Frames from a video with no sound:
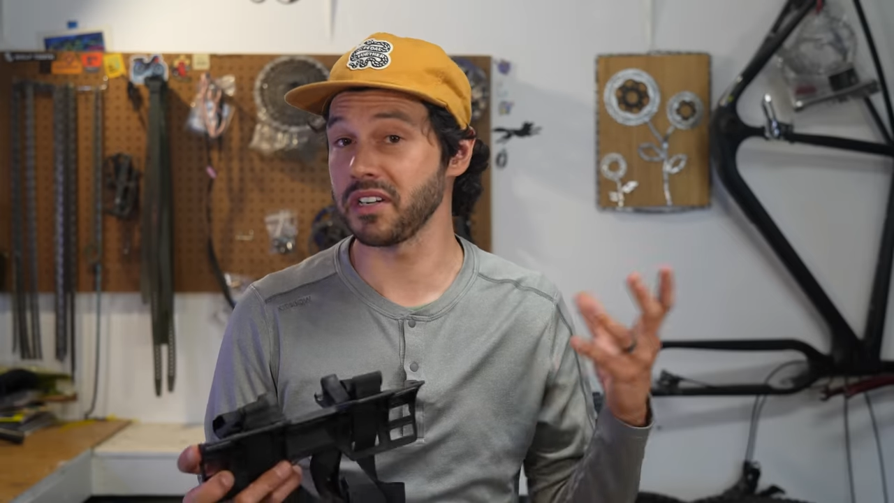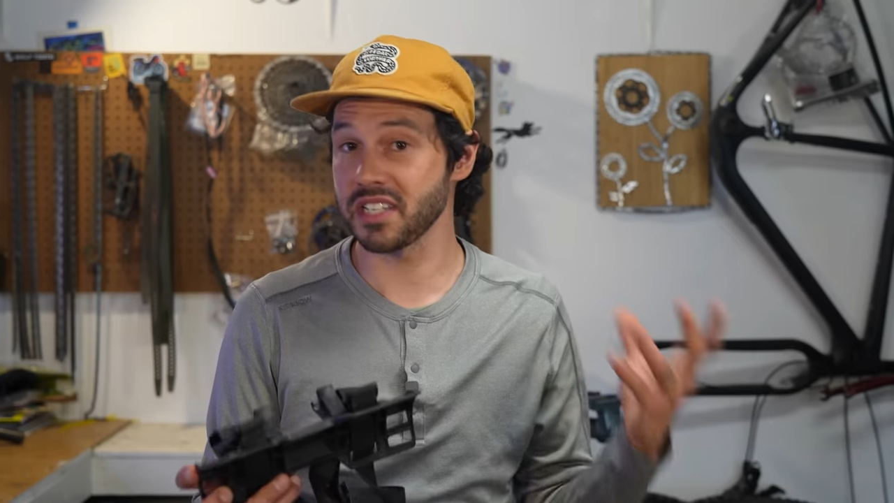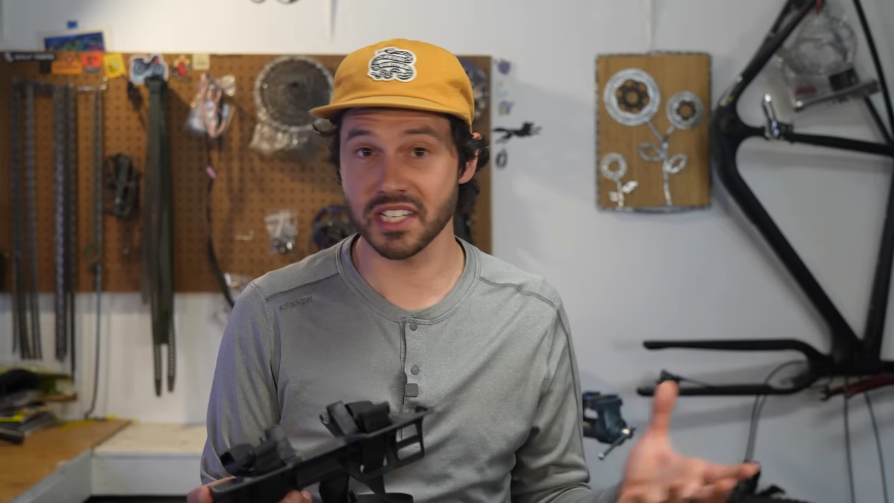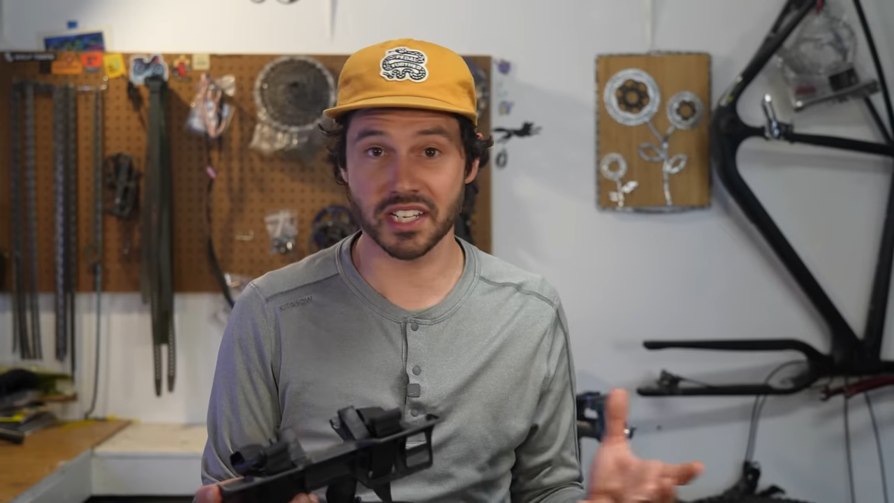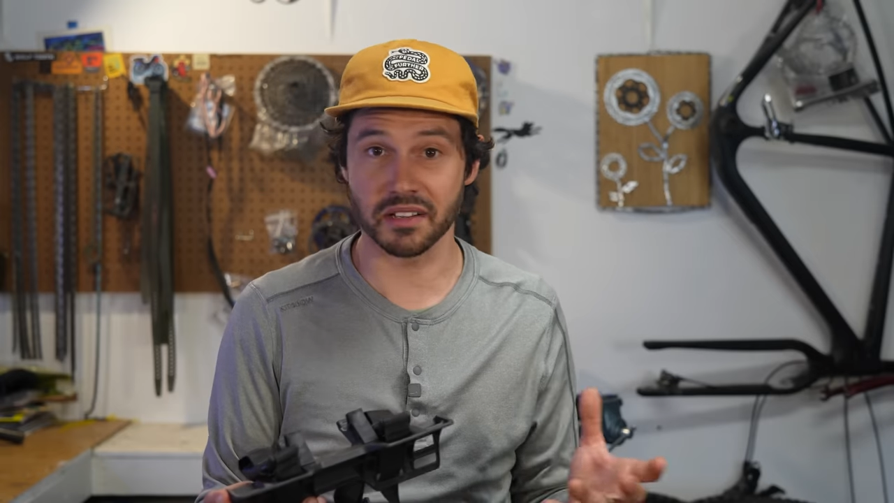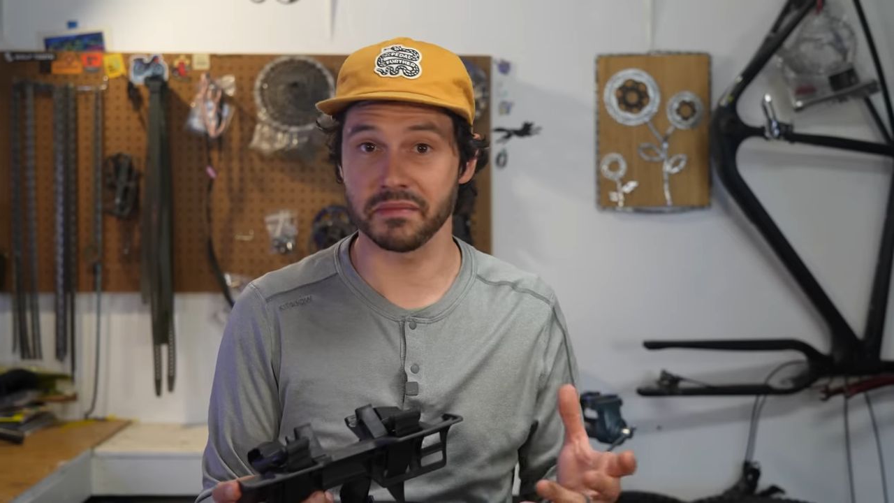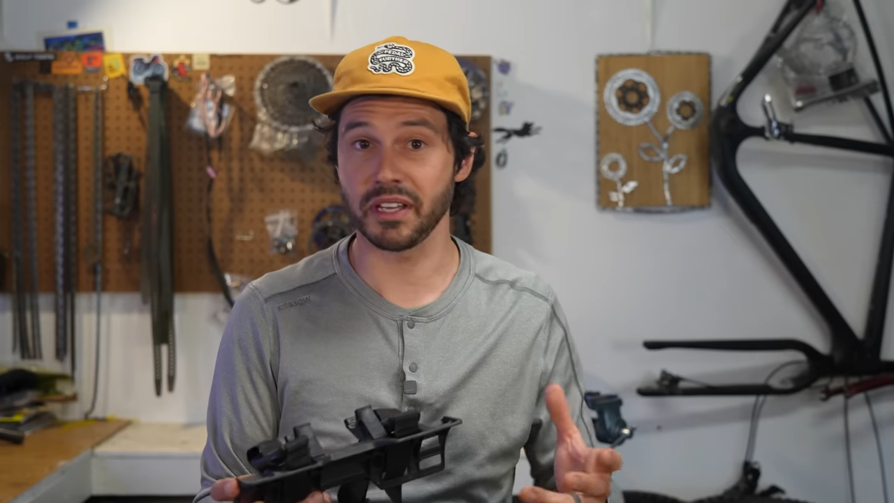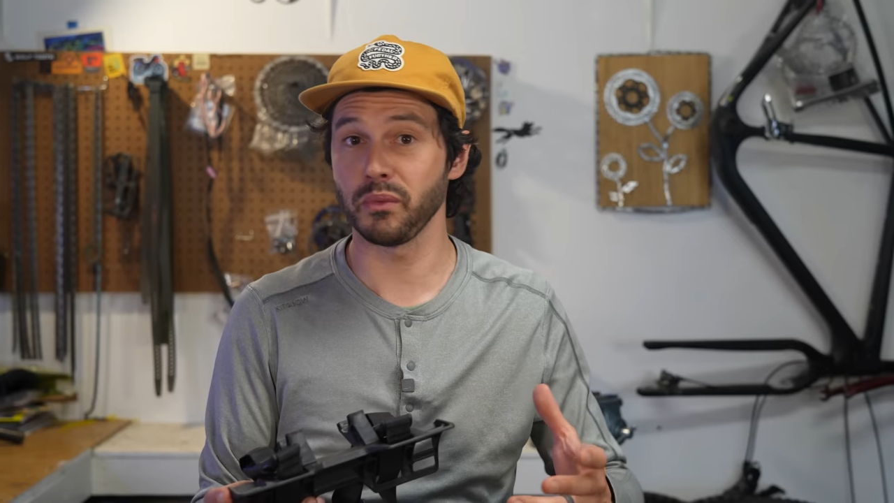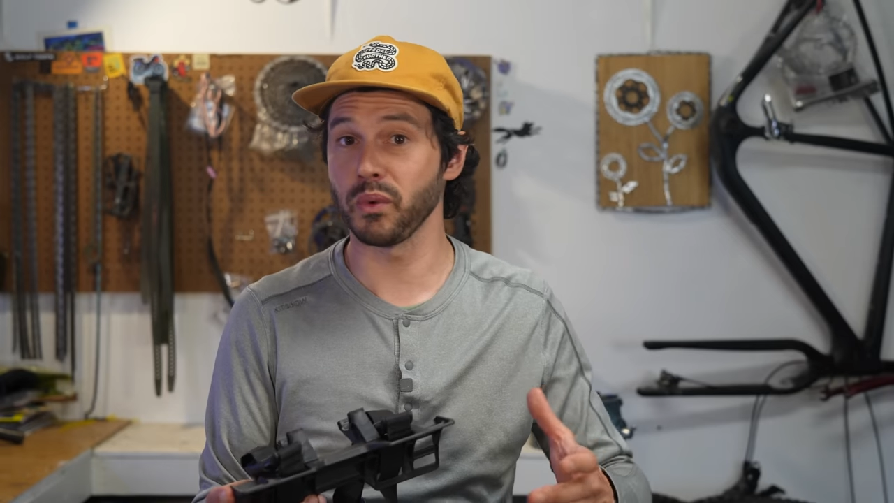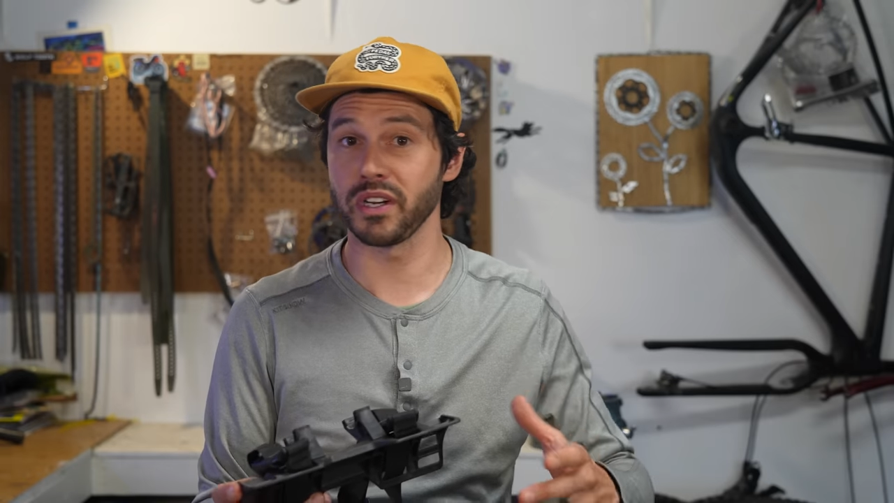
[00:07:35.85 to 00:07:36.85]
system
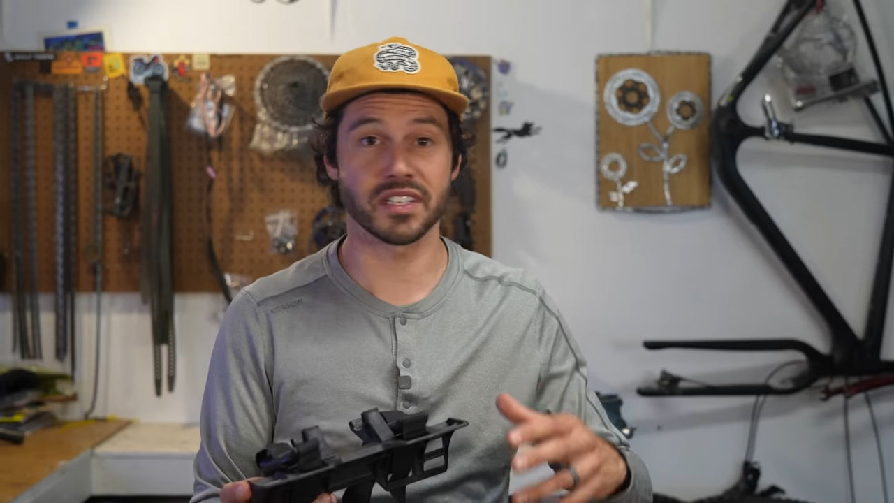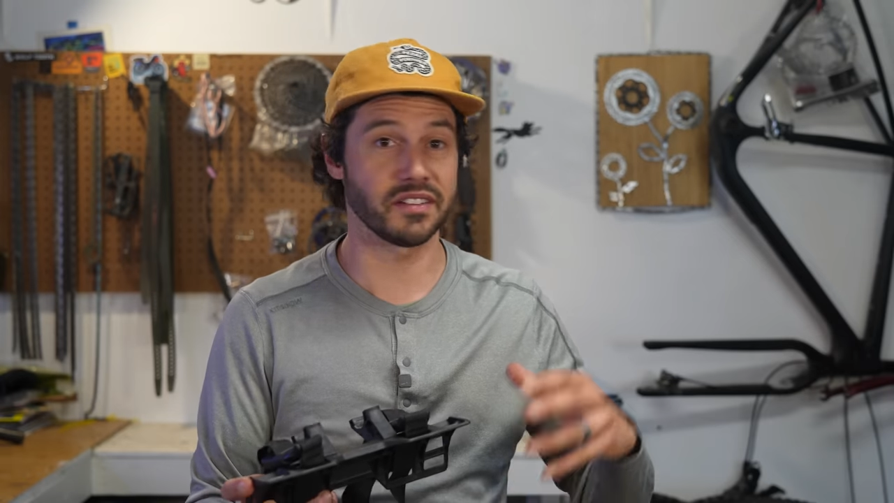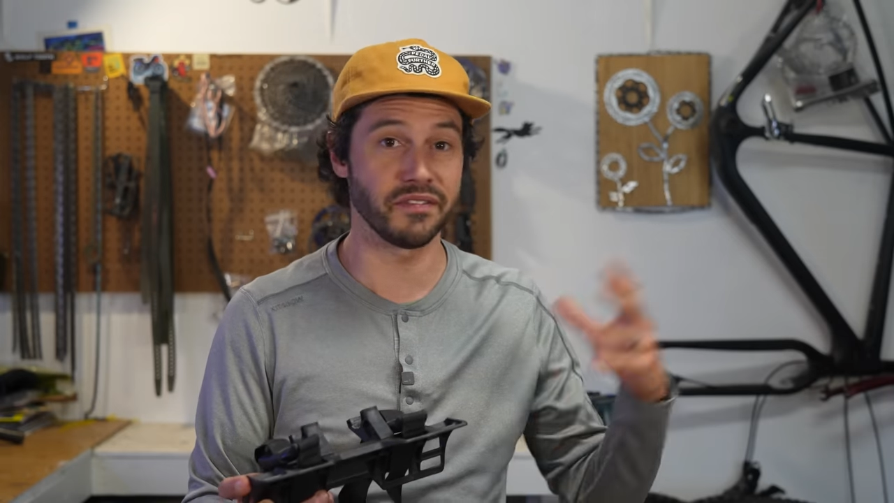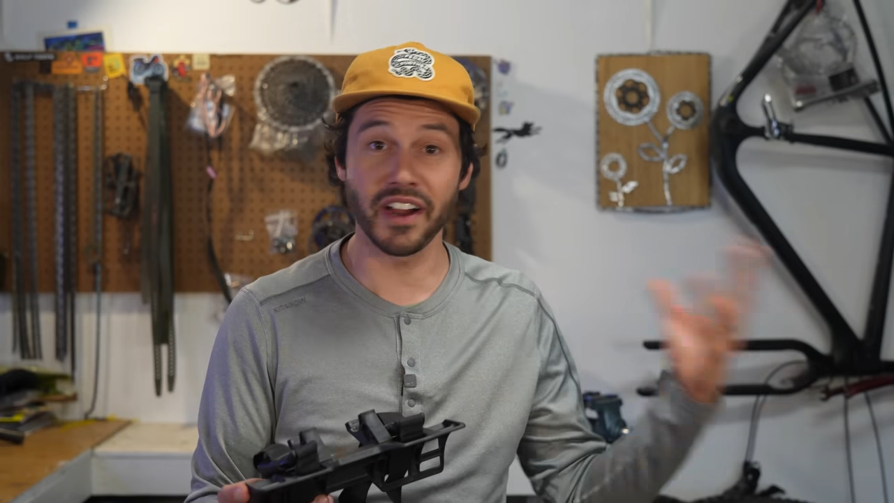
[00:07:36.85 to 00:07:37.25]
that works in